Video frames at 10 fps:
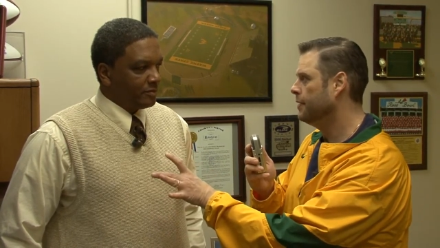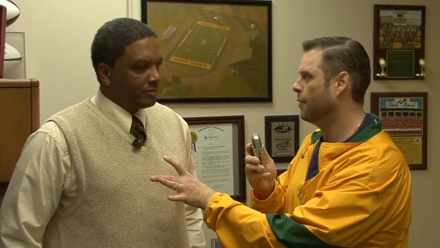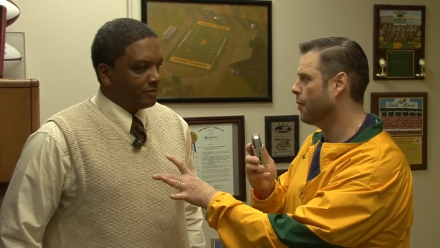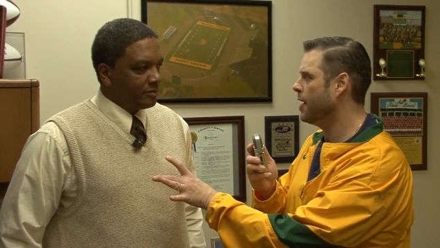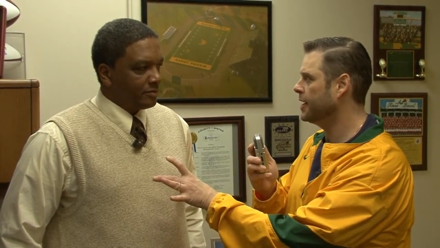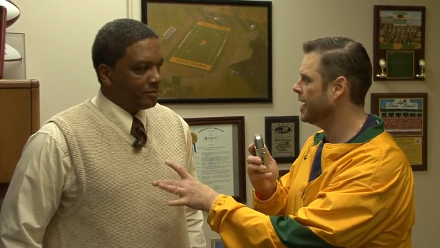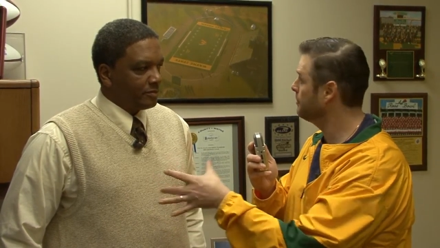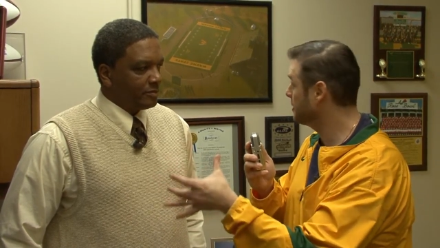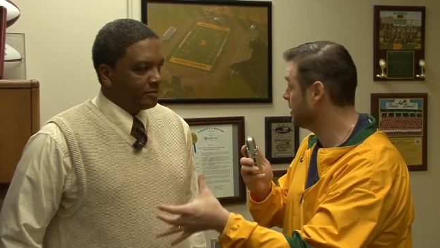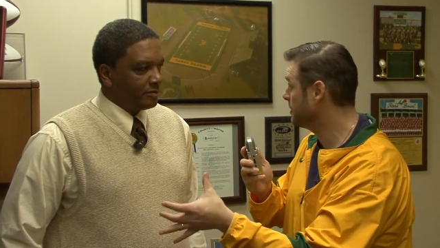Speaker 1: the running
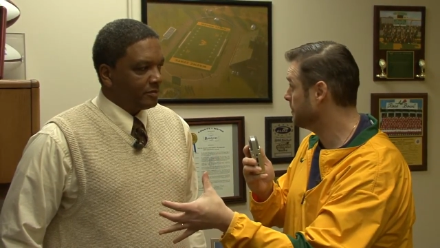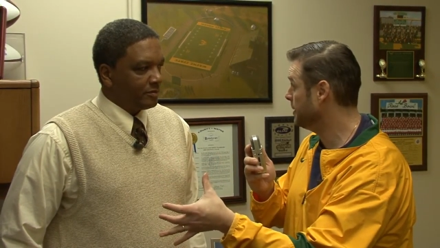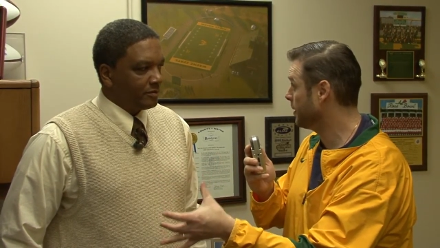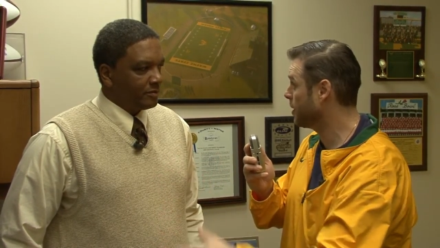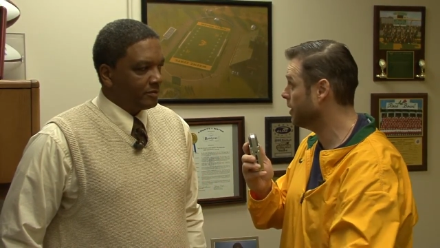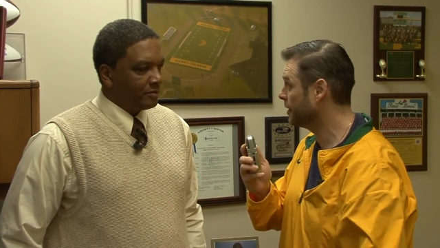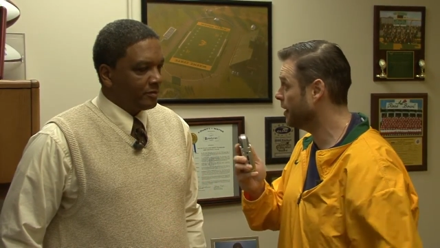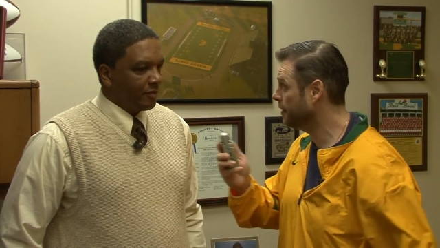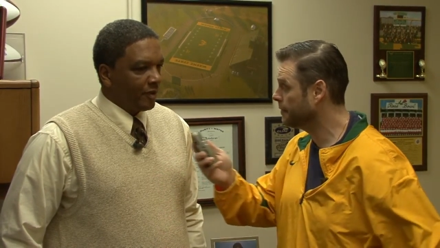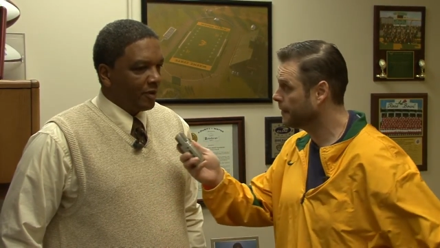game seems to be their calling
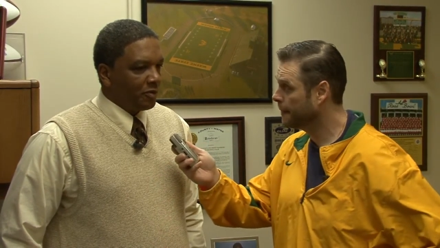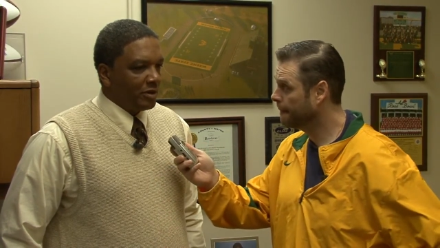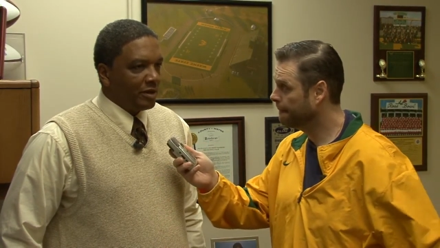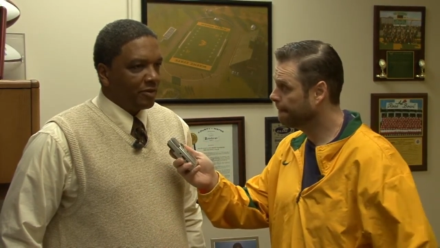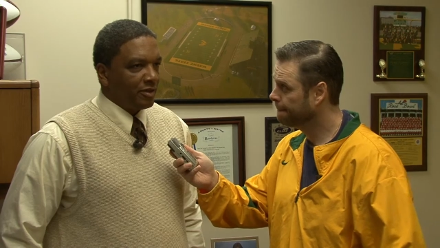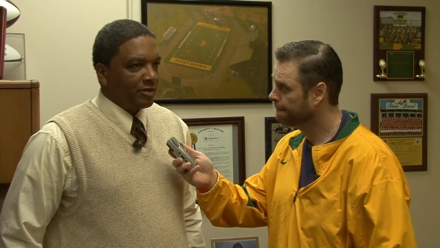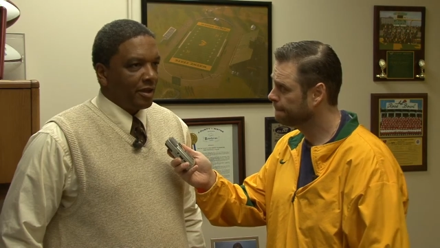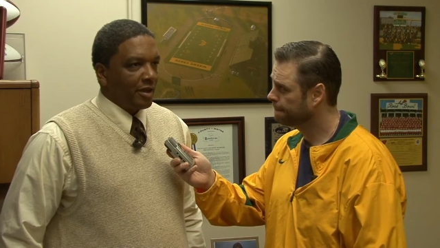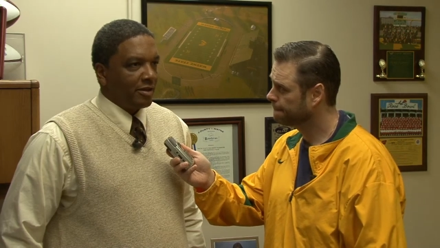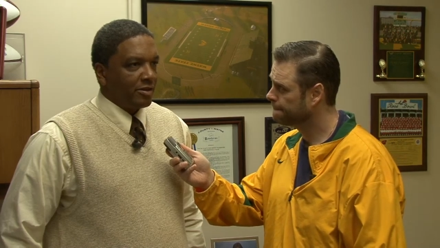card.
Speaker 2: Well, I think
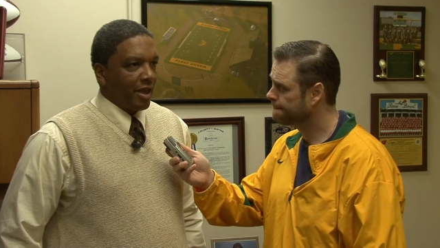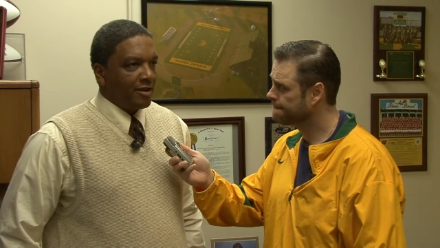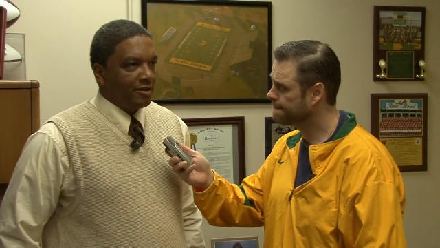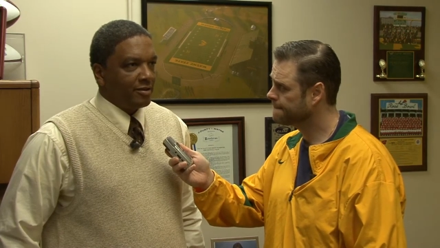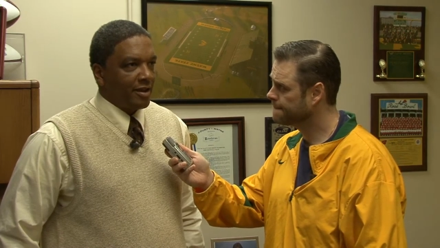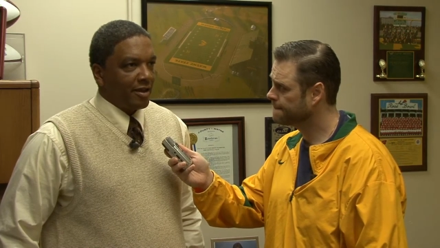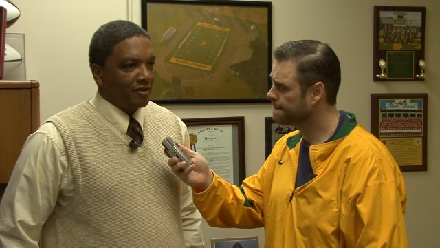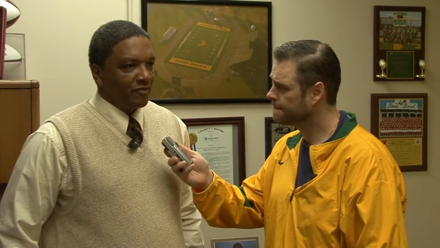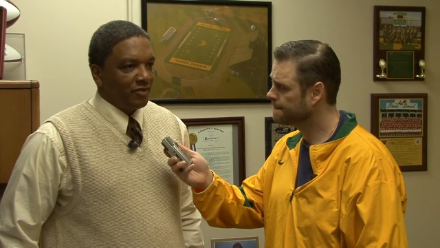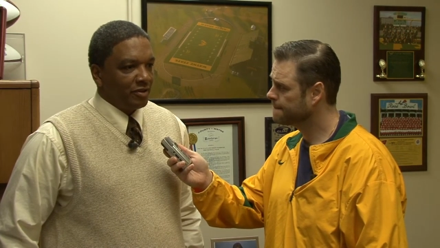they they kind
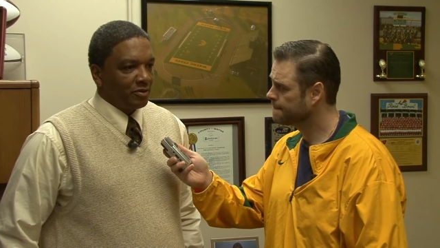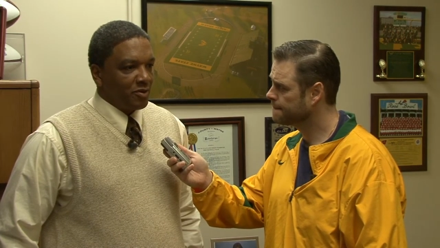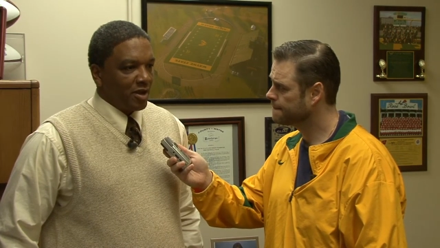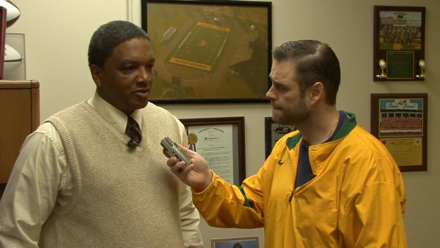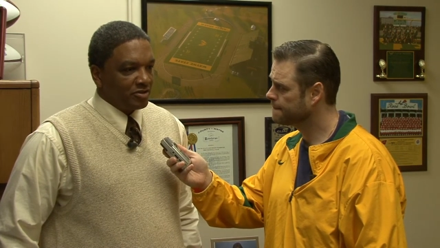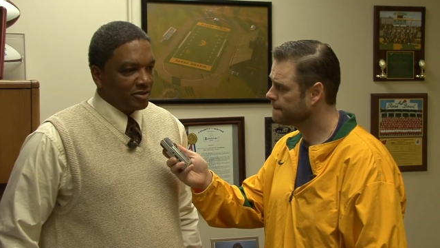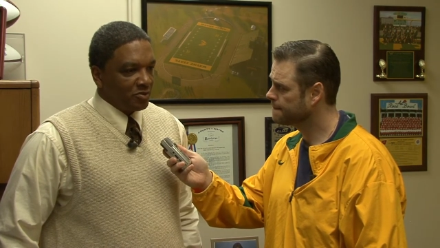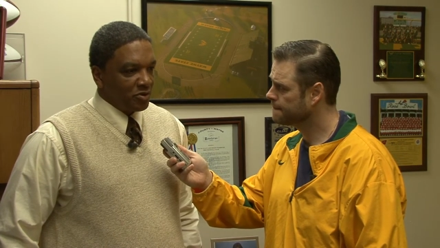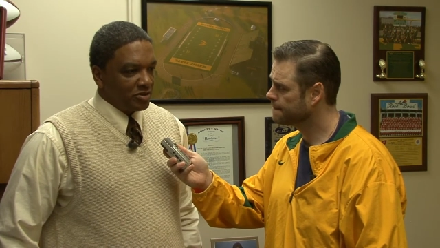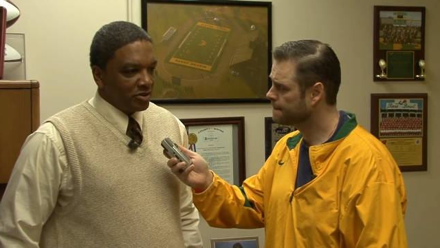of feel around and see
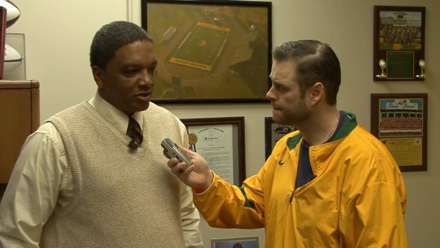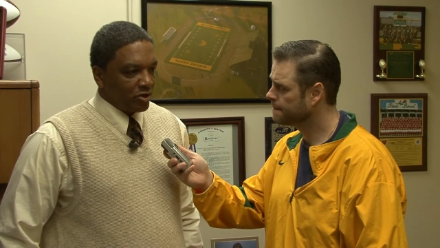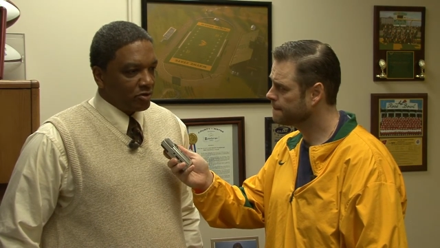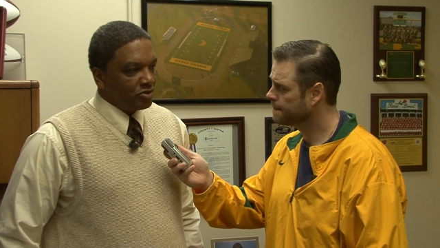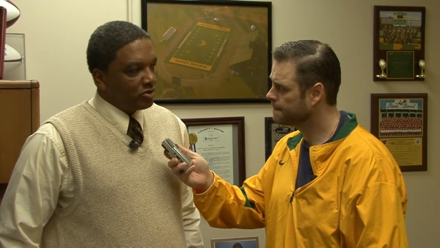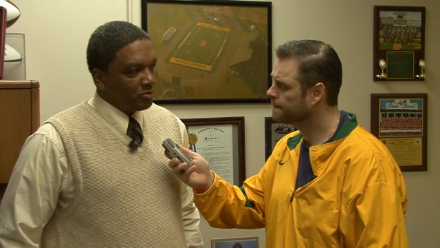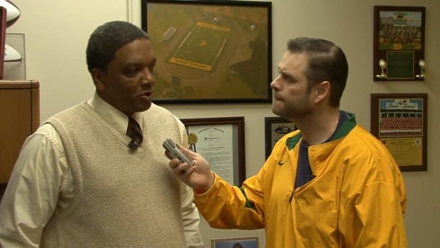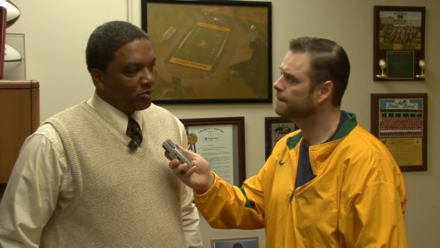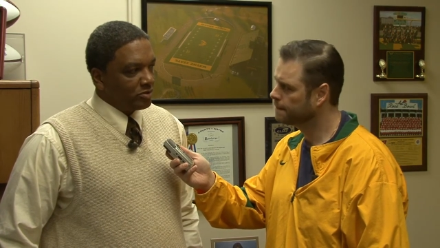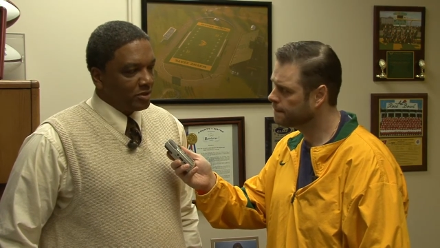what's going to hurt you the
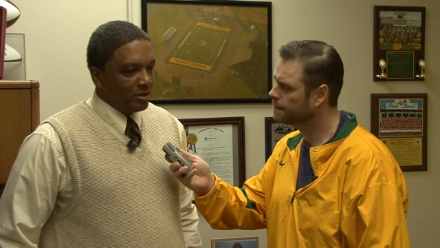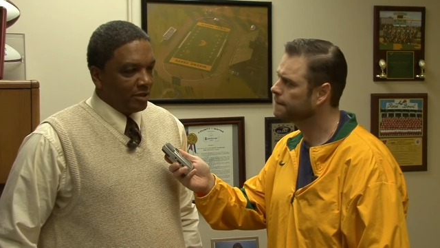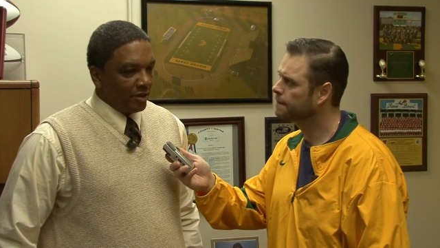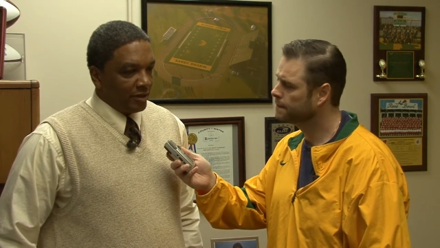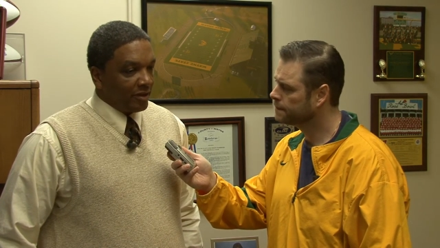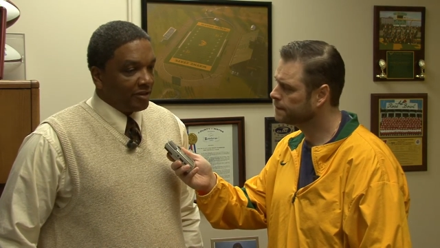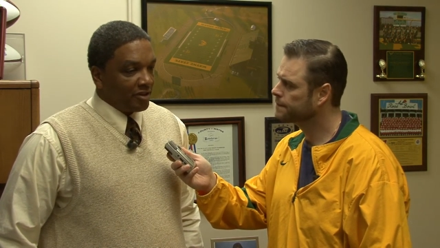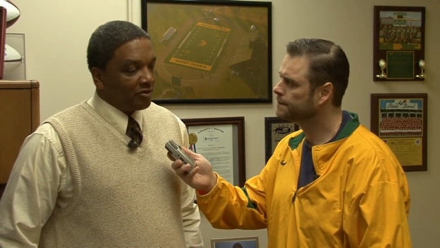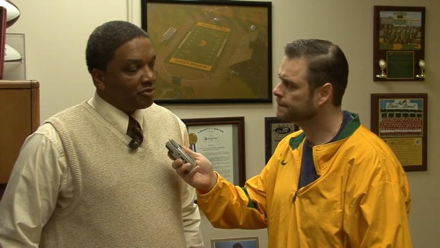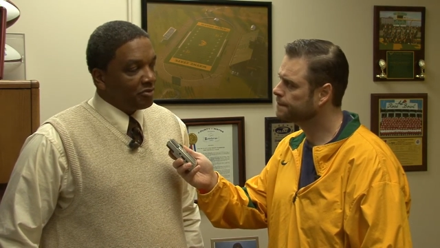most, and then
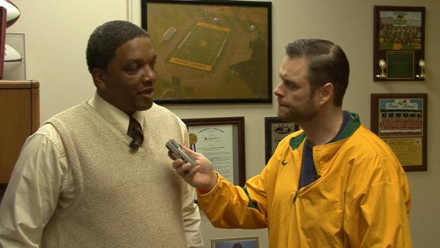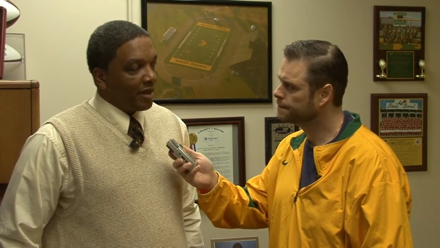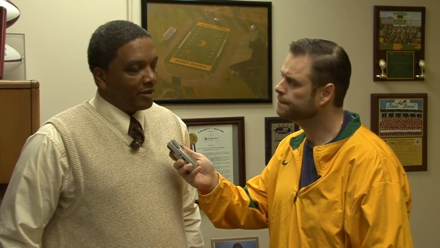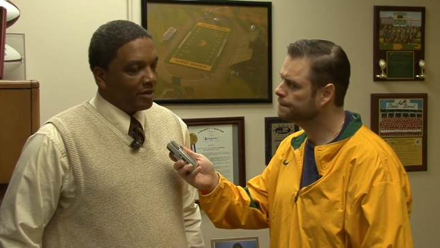they'll do that